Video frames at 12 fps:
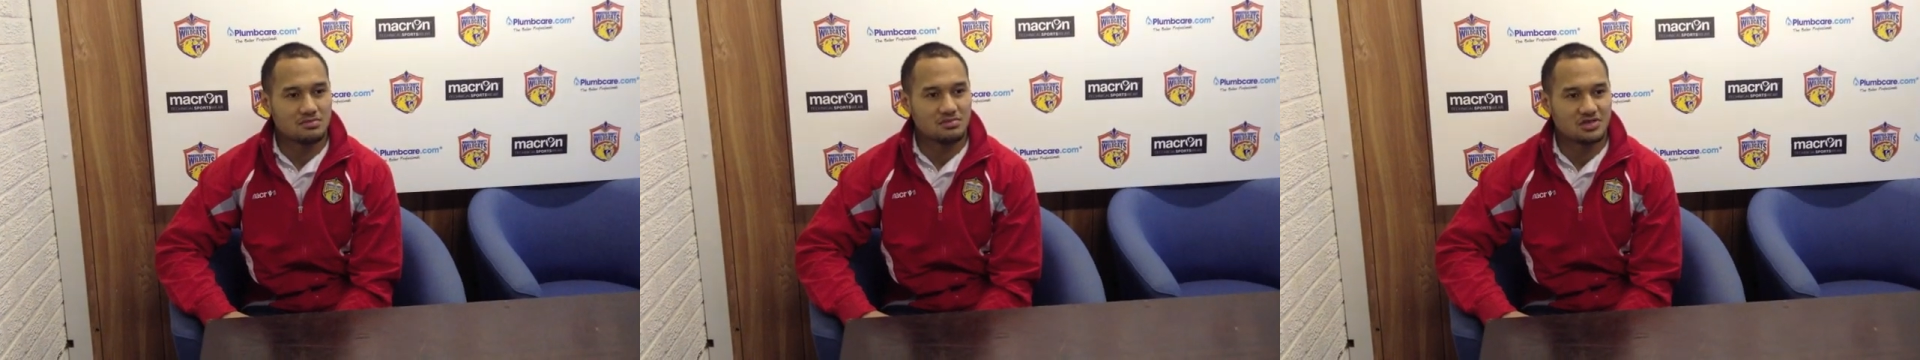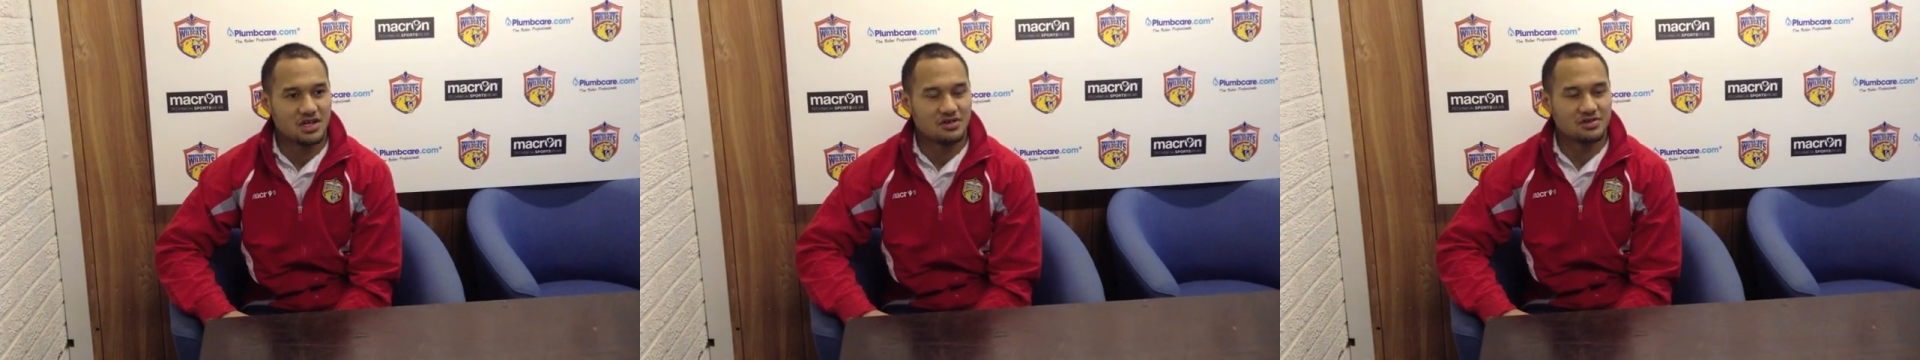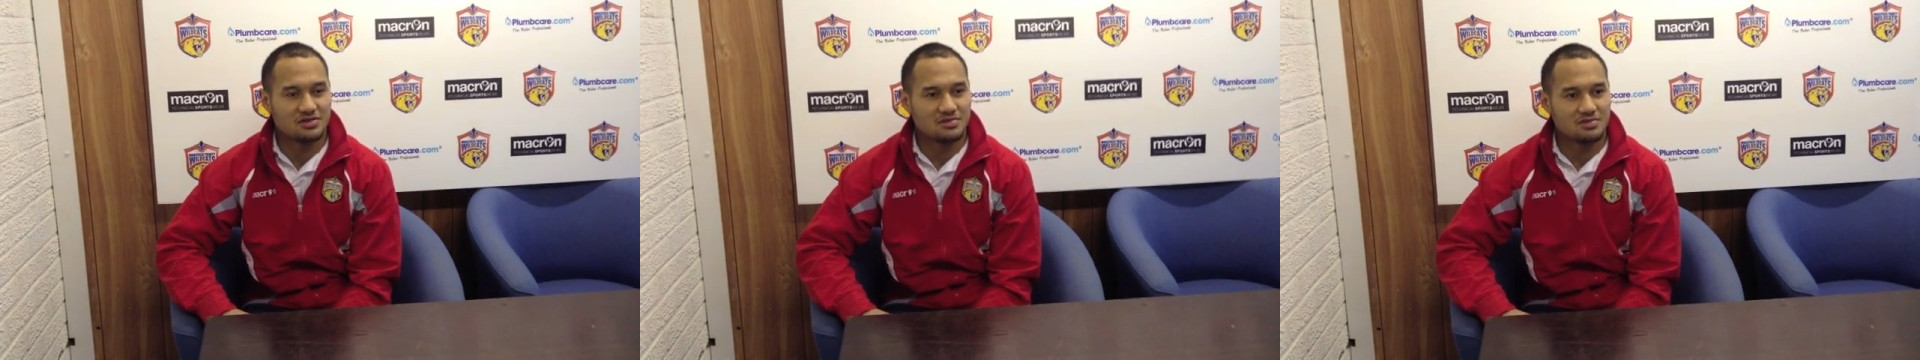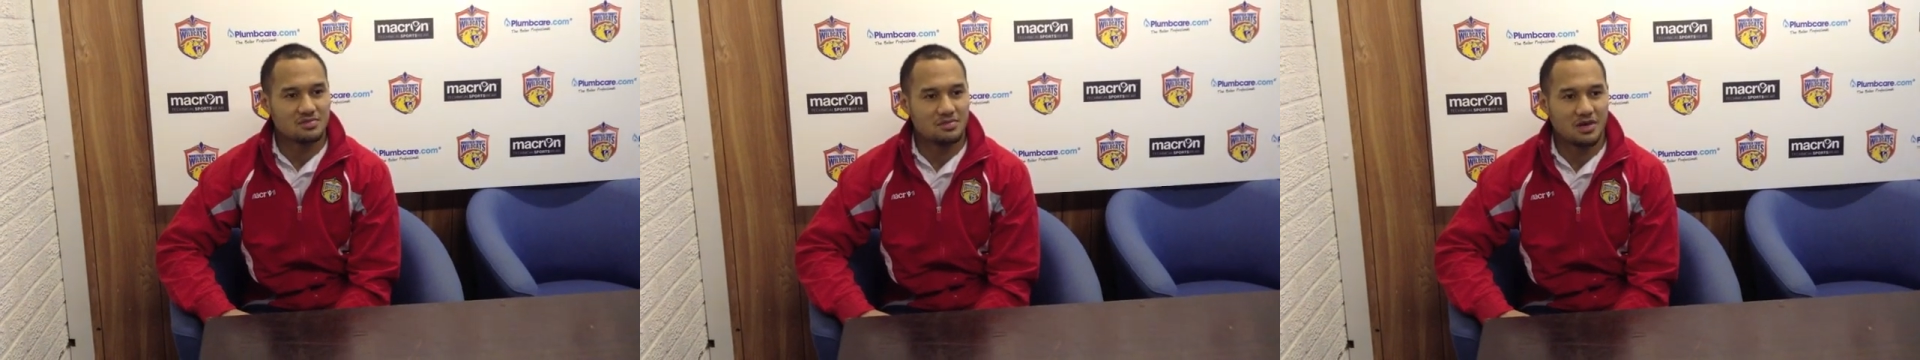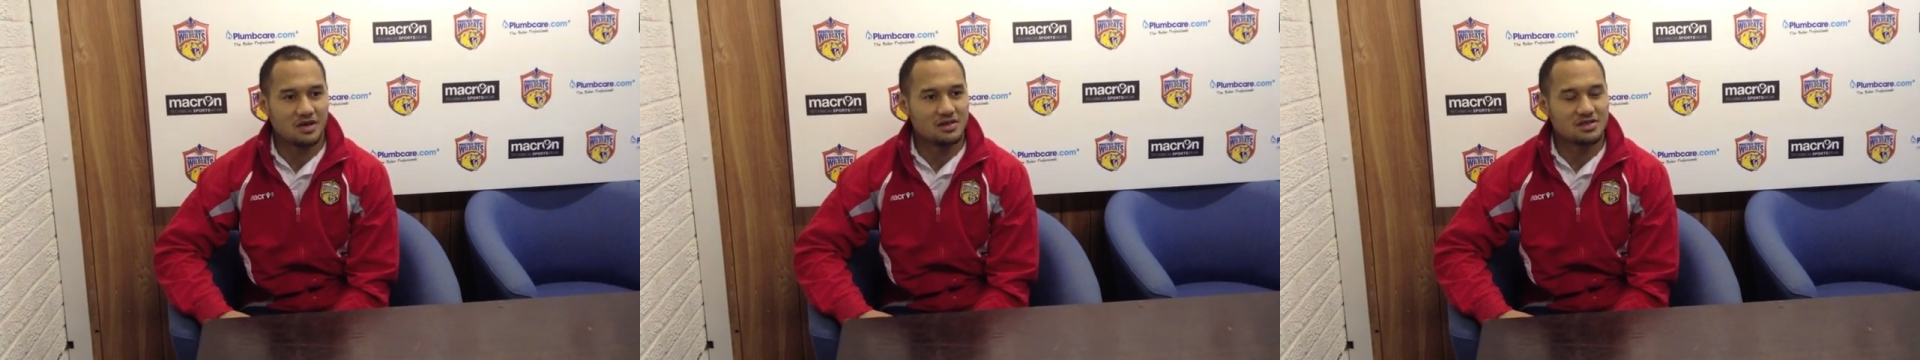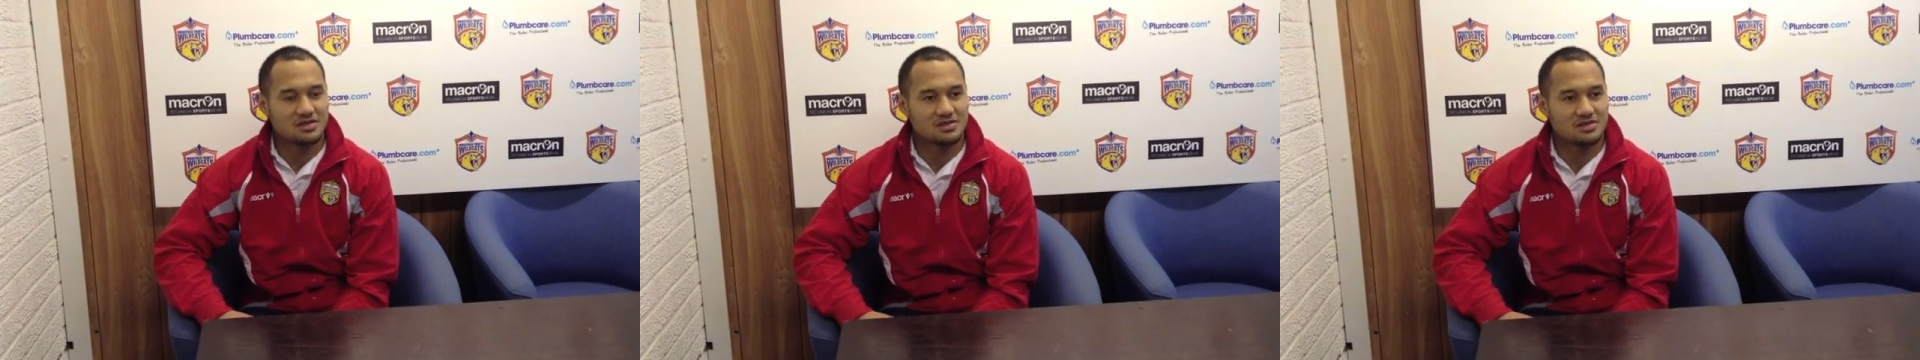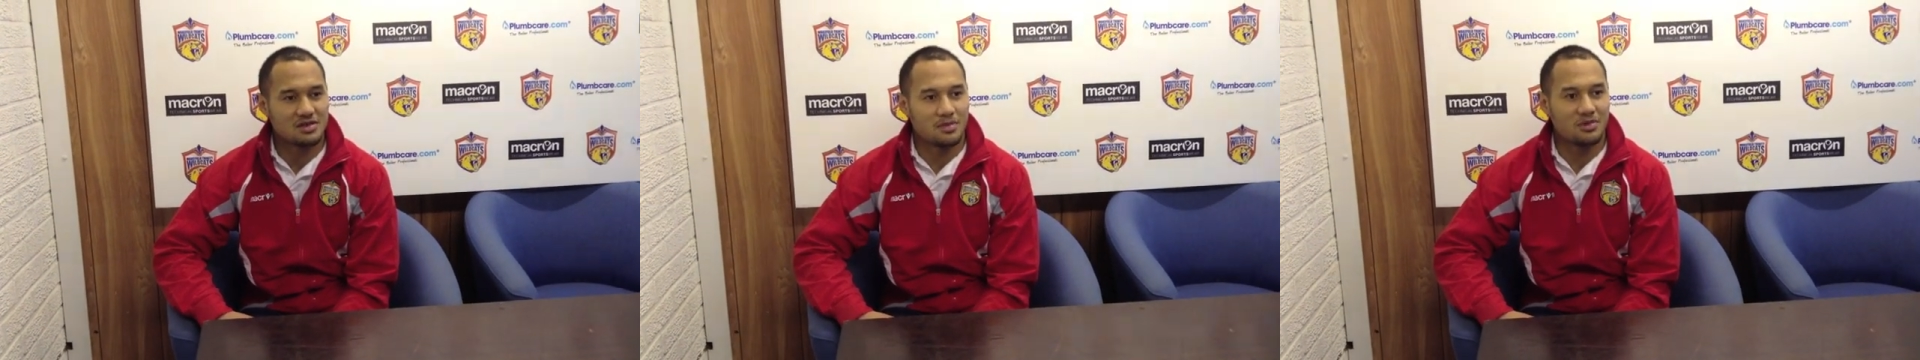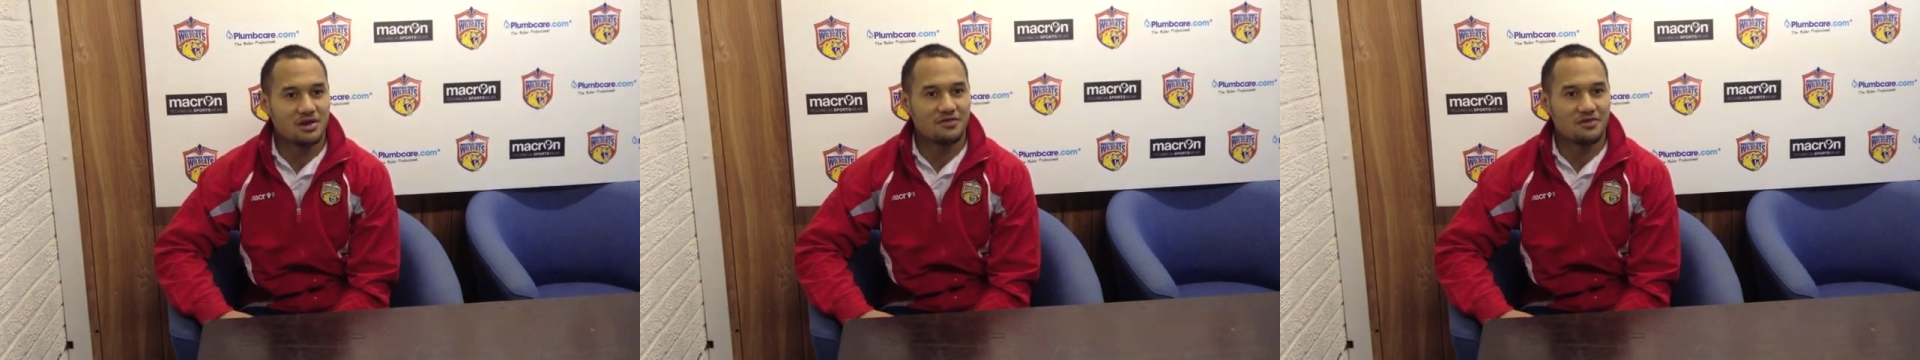Jared's. He's just
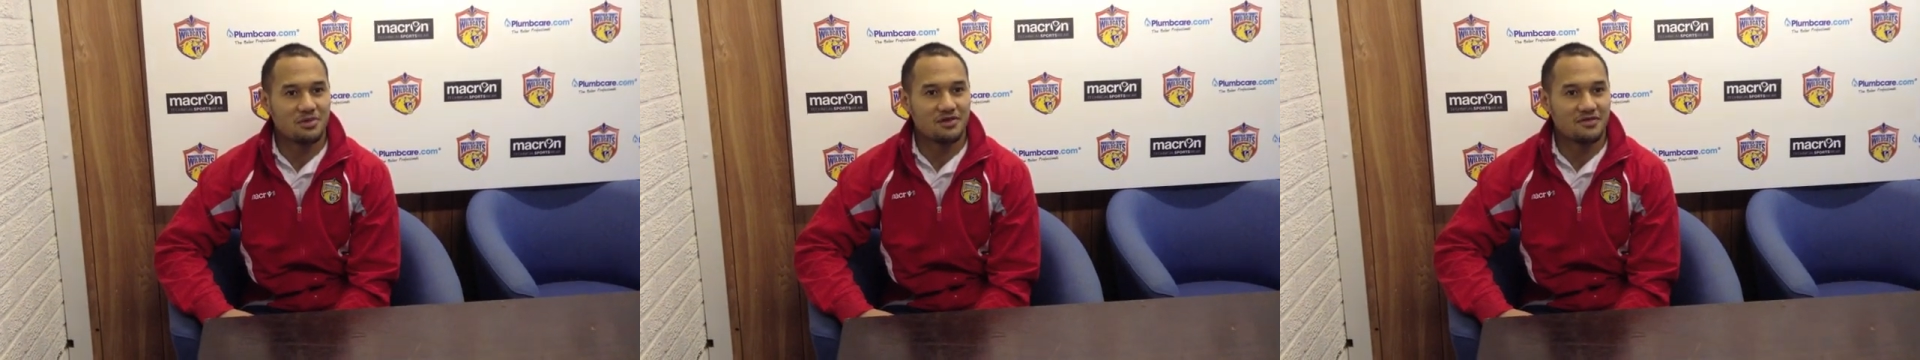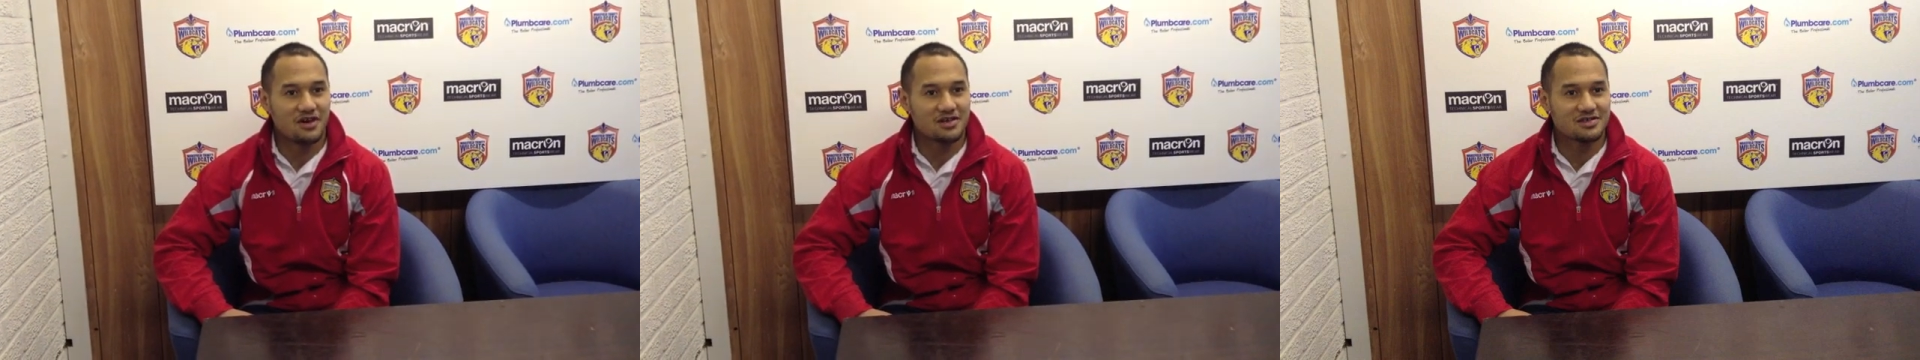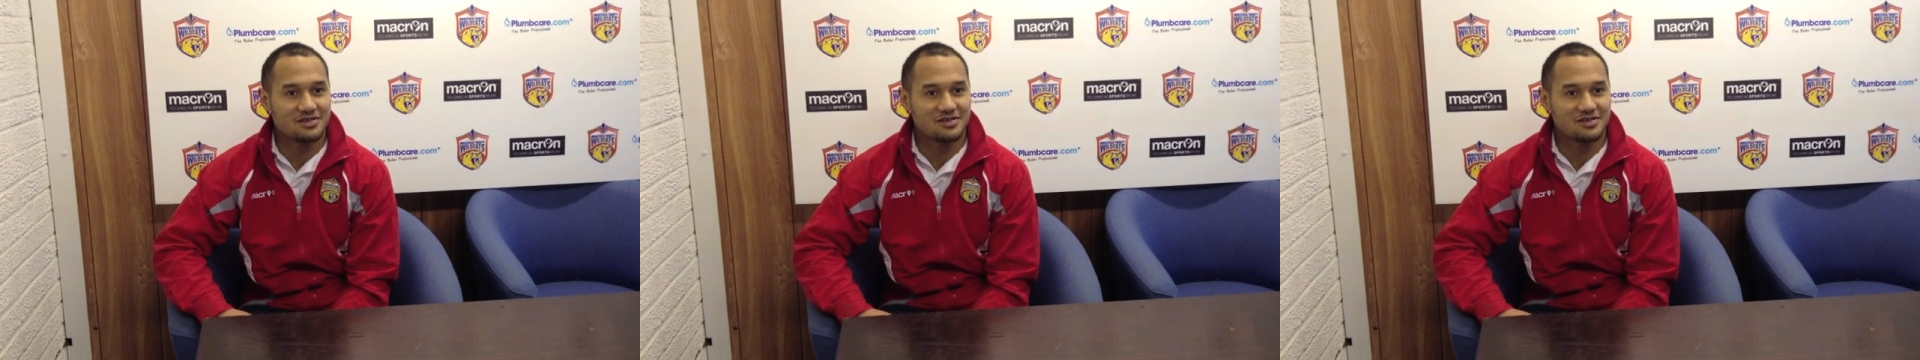unbelievably fast.